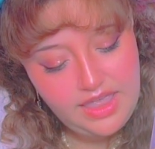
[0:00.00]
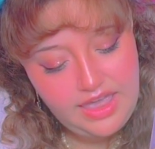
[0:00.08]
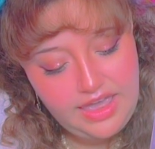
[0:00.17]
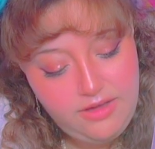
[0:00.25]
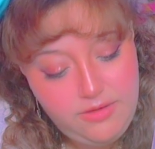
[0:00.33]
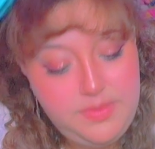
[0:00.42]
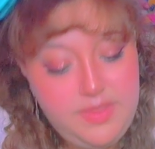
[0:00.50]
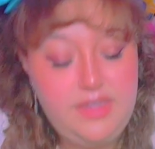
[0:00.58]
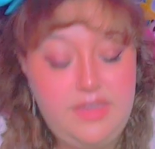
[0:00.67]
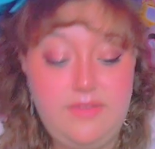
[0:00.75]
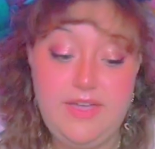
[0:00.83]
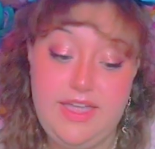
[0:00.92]
I hope
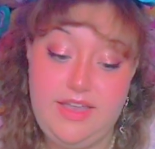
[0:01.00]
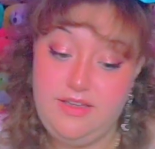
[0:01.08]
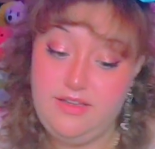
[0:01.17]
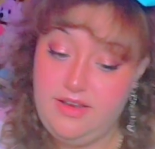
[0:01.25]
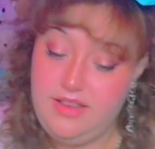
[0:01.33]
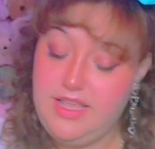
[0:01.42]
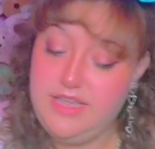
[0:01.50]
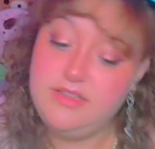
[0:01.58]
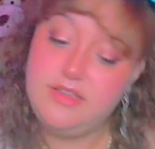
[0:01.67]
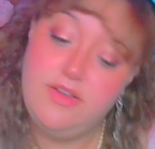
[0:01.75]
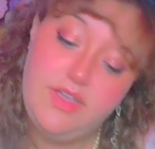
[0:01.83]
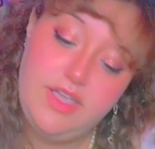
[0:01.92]
that you've had good things
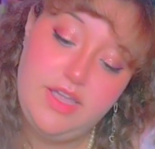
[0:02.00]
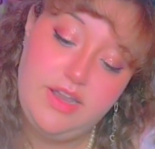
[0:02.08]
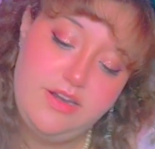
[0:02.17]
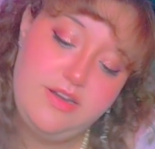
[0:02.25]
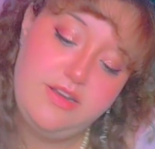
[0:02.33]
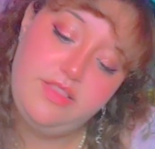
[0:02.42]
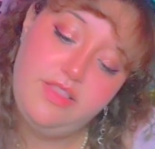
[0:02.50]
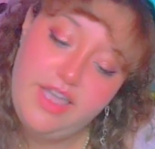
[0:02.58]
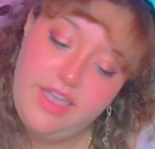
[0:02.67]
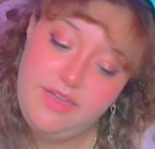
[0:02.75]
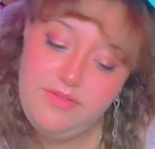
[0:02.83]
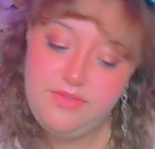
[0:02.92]
going on in your
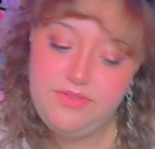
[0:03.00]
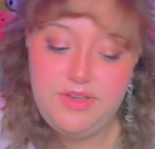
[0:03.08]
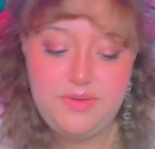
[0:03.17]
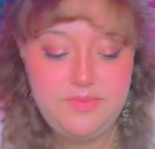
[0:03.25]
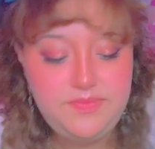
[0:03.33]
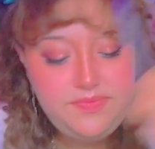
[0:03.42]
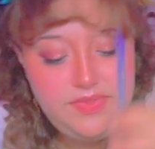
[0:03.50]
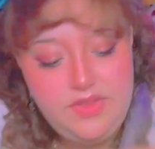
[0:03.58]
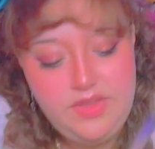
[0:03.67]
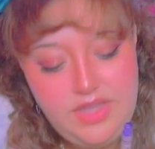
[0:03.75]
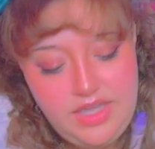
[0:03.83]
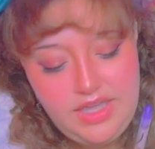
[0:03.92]
life.
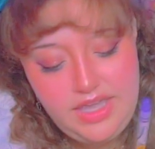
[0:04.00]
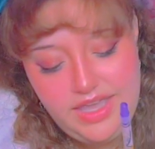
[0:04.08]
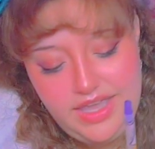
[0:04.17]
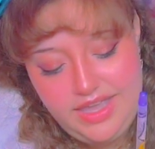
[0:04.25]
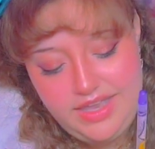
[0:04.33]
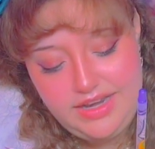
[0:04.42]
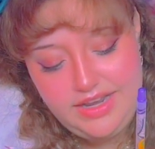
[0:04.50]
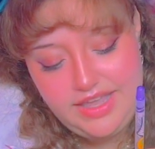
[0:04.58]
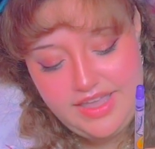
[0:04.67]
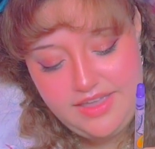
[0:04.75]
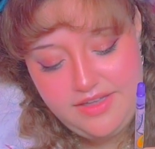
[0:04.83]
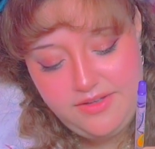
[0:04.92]
And
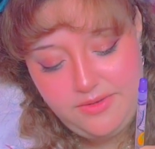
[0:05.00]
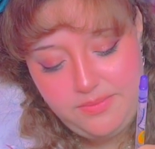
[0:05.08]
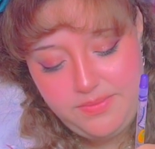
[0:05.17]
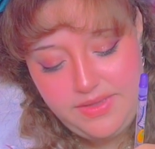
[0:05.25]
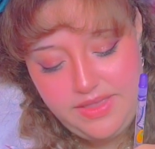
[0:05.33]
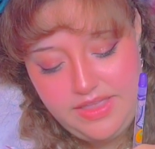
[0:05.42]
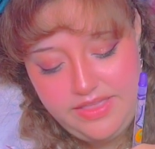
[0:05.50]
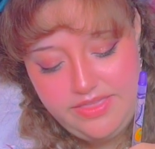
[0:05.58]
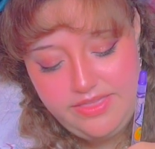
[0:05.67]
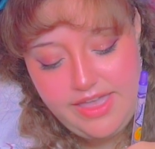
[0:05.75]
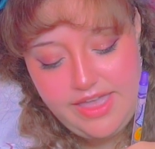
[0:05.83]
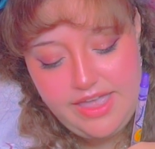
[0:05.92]
I hope
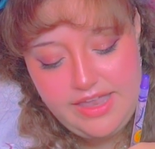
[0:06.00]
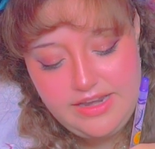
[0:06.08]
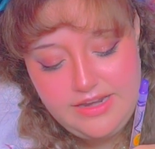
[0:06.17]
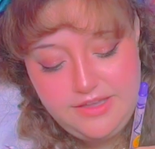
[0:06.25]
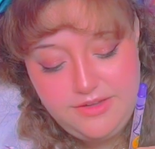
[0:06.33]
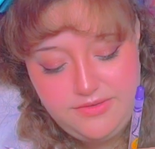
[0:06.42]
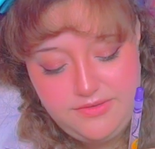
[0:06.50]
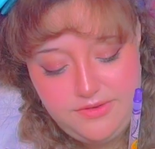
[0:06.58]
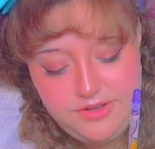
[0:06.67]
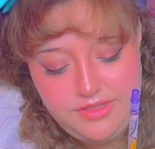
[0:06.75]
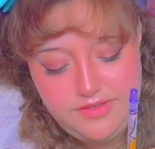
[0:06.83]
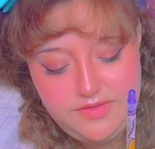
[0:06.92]
that your
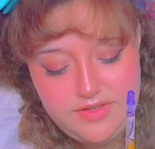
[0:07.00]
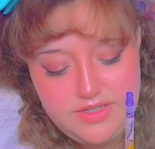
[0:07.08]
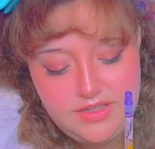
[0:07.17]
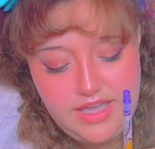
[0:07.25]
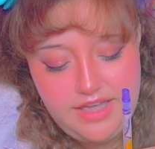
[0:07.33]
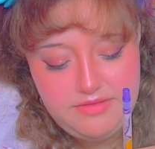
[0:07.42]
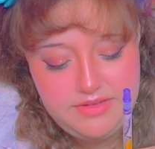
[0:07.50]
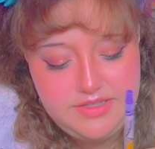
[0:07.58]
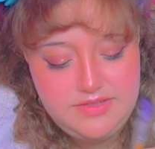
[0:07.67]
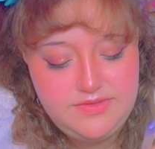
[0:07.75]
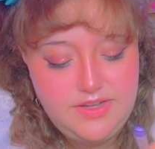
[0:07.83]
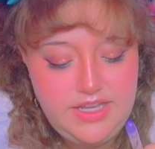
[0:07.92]
4th of July
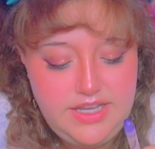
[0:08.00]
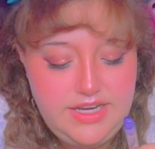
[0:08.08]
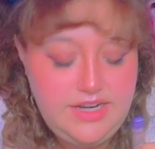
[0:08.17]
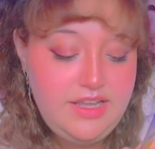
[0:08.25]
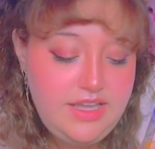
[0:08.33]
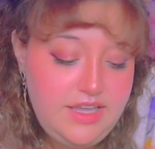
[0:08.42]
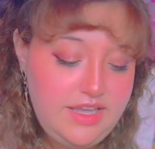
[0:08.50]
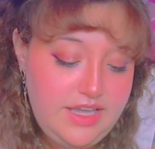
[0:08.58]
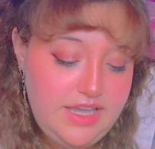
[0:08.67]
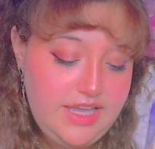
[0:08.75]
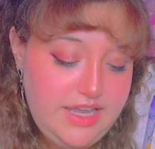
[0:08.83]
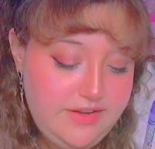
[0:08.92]
was fun.
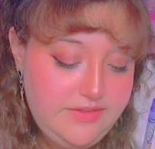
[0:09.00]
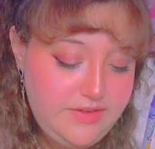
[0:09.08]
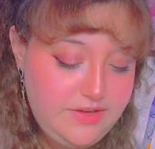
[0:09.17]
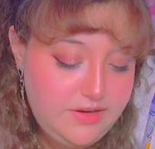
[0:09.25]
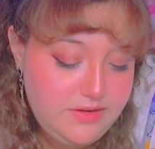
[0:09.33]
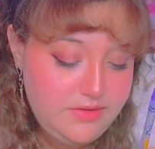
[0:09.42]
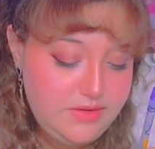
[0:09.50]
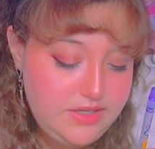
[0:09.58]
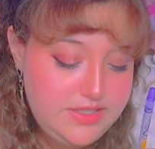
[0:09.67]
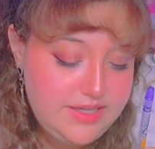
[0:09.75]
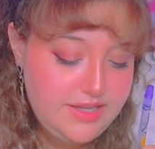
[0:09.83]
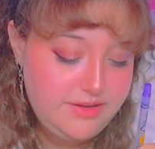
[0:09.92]
And if you
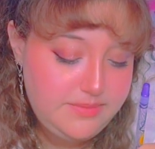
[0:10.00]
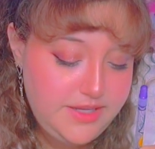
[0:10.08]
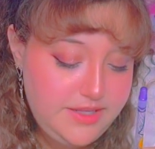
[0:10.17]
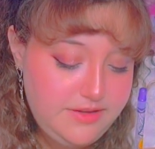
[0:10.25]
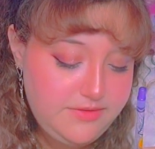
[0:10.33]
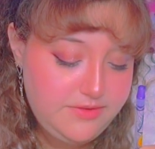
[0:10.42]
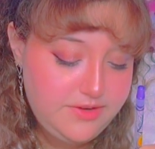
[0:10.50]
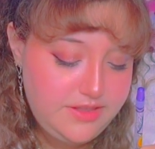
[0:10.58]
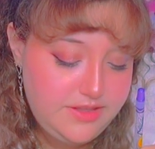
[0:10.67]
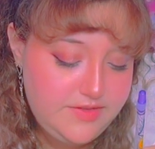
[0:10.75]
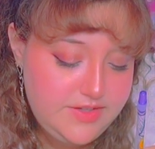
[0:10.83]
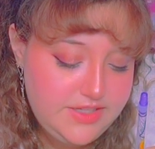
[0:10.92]
don't celebrate the
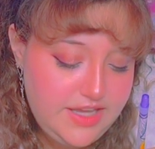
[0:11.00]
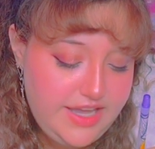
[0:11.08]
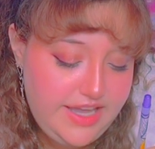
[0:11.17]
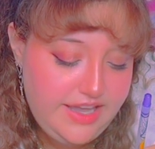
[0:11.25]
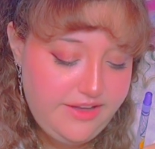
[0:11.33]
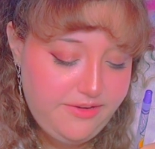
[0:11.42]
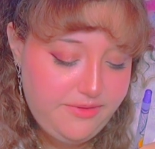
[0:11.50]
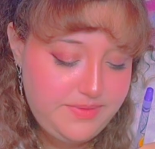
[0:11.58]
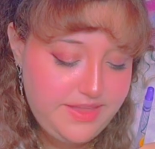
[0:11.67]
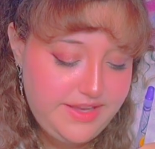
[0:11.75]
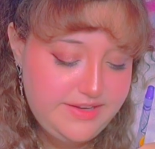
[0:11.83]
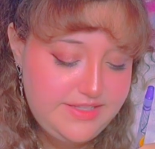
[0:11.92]
4th of July, I hope
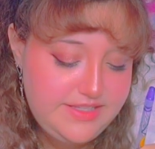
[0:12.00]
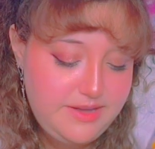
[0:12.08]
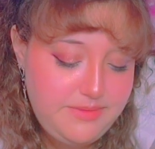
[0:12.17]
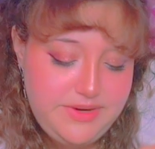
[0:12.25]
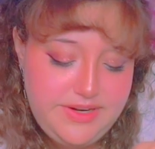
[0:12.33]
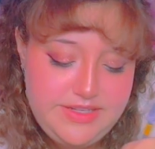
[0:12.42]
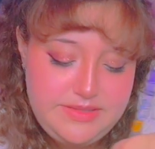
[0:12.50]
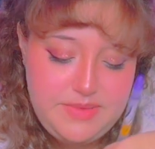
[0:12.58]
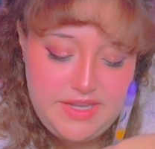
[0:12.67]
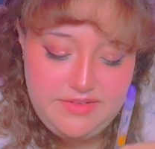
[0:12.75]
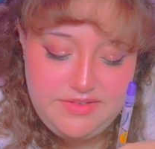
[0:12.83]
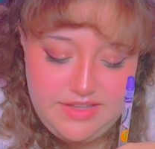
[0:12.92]
that your summer has
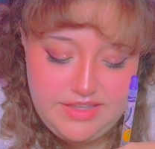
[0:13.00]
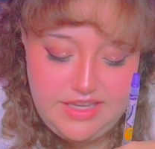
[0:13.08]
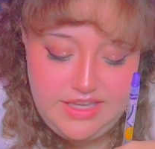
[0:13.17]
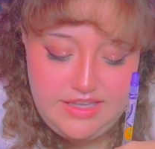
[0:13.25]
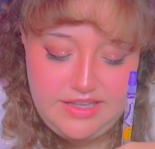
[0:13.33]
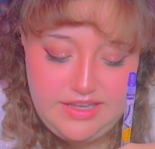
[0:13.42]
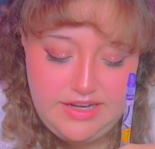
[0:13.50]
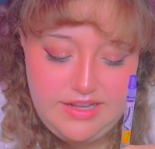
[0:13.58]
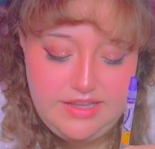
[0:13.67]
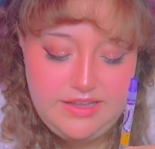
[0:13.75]
been really good.